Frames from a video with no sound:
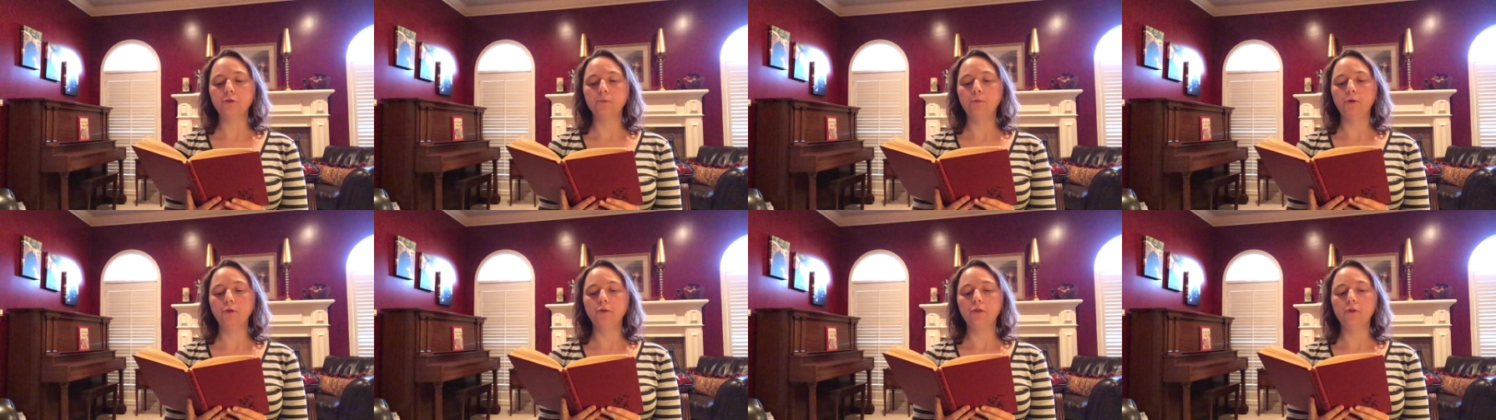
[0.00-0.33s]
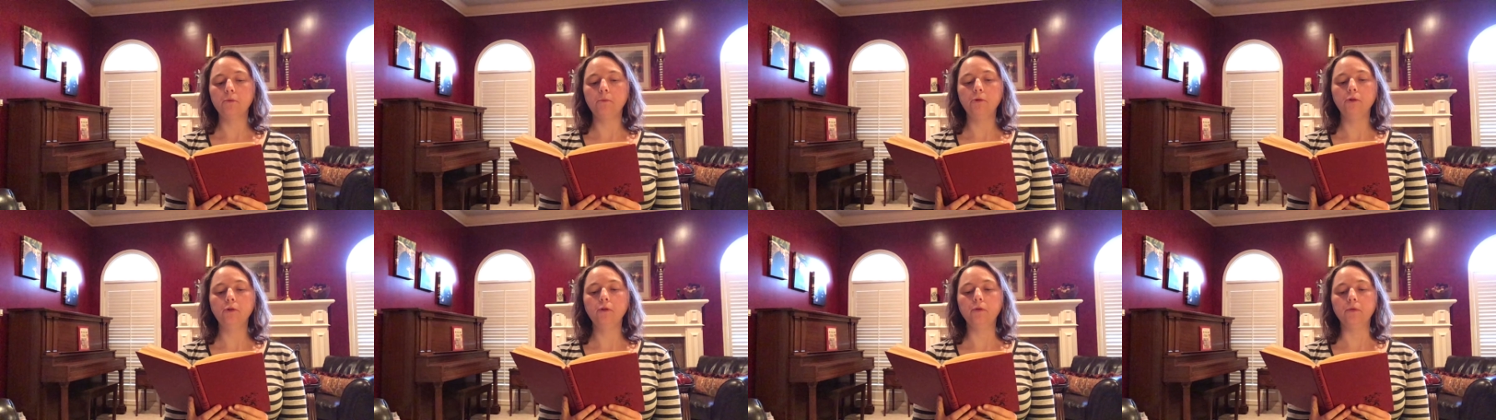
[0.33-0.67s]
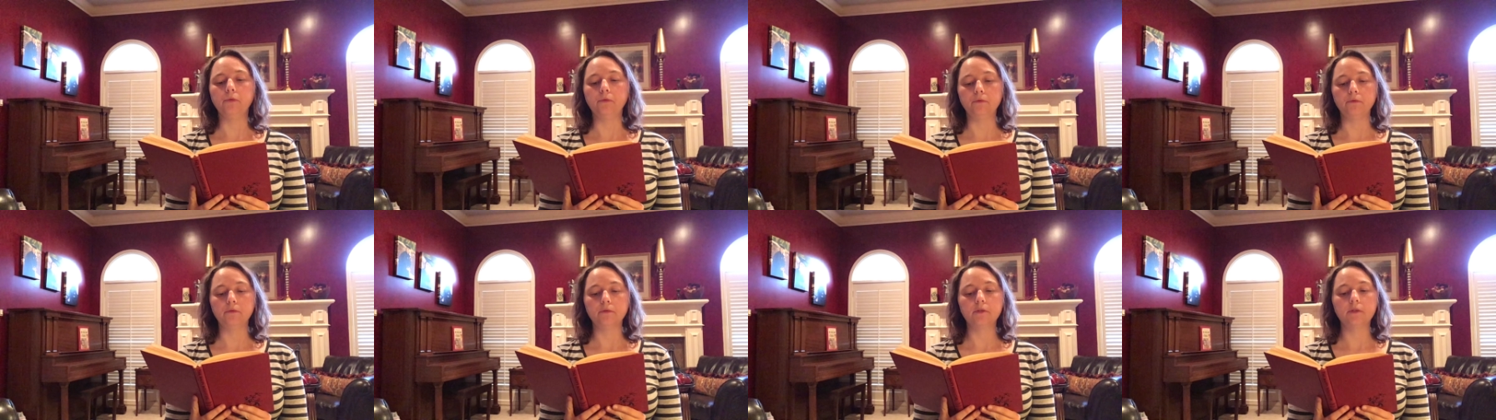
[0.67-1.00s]
put the
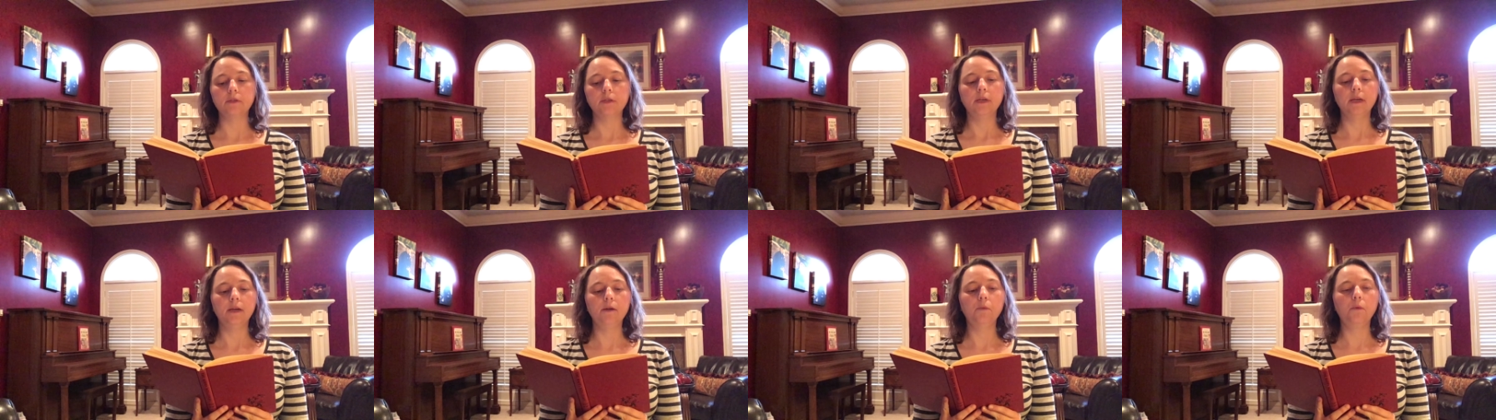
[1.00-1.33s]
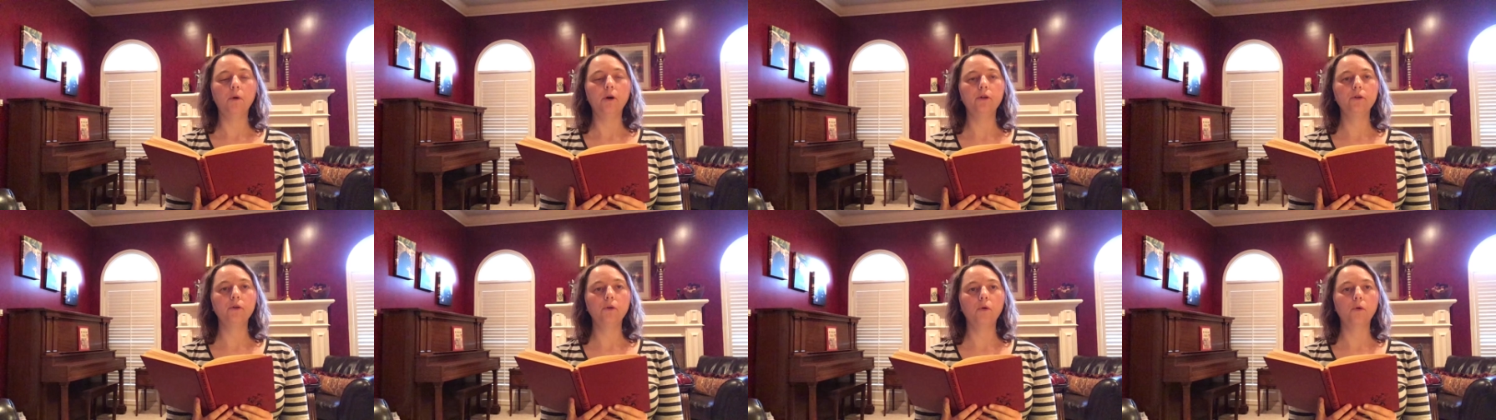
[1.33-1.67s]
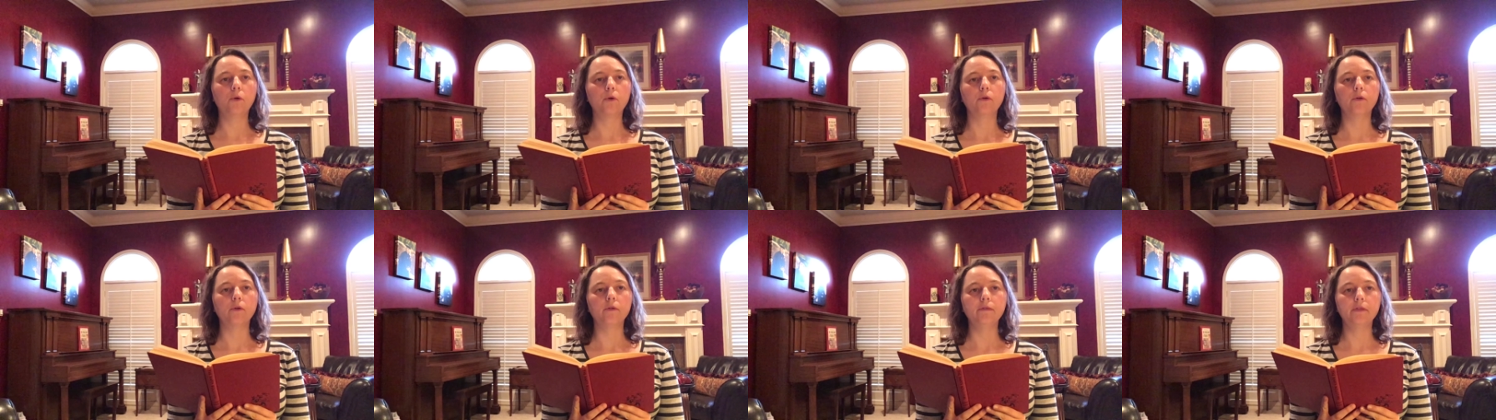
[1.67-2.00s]
balloons in one
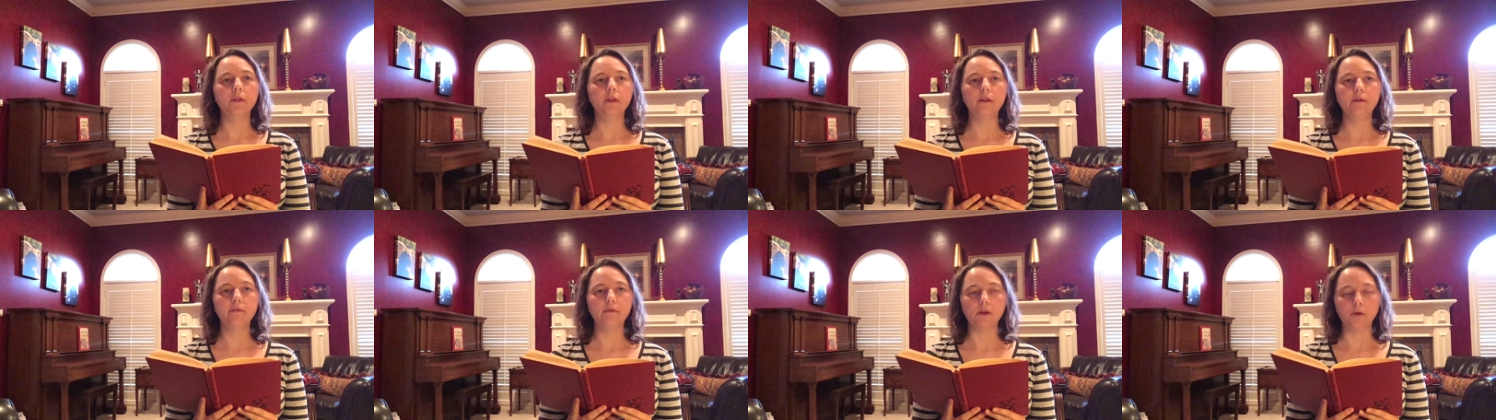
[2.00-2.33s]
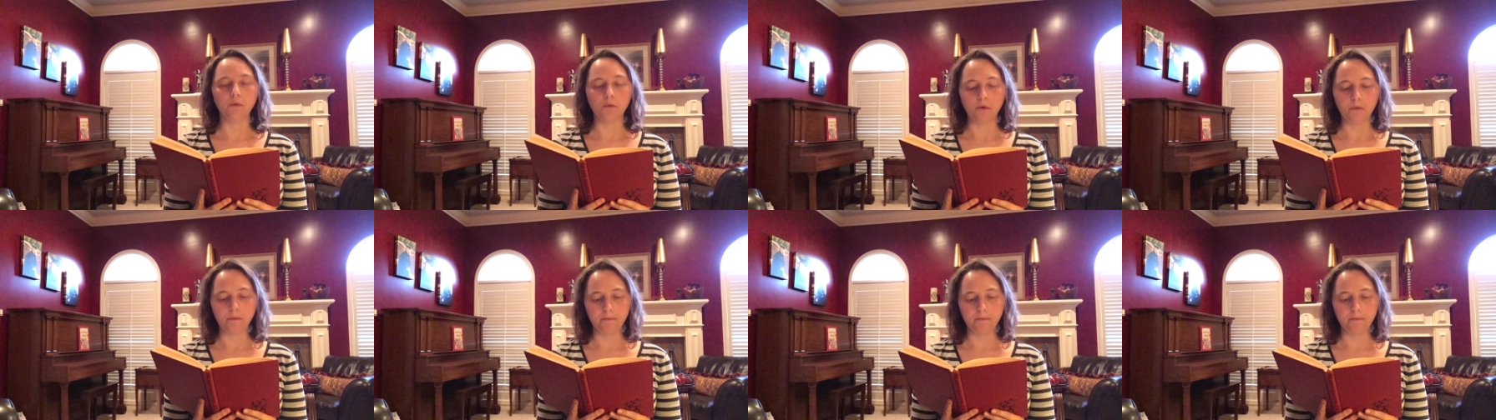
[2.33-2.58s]
corner of the living room.